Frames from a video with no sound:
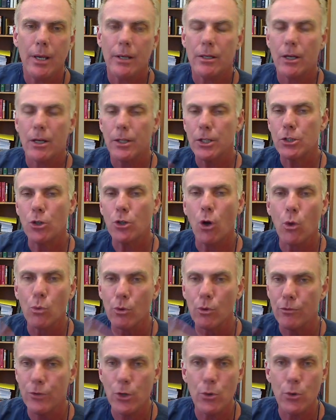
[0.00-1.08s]
Now, this whole
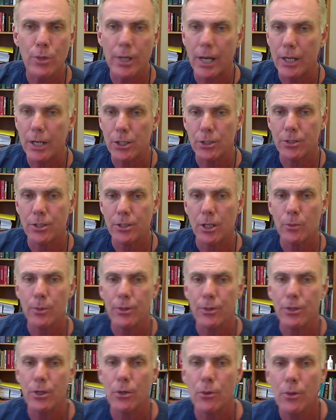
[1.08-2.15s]
review that I just did
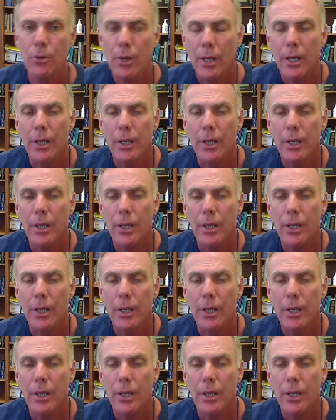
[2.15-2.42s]
with you,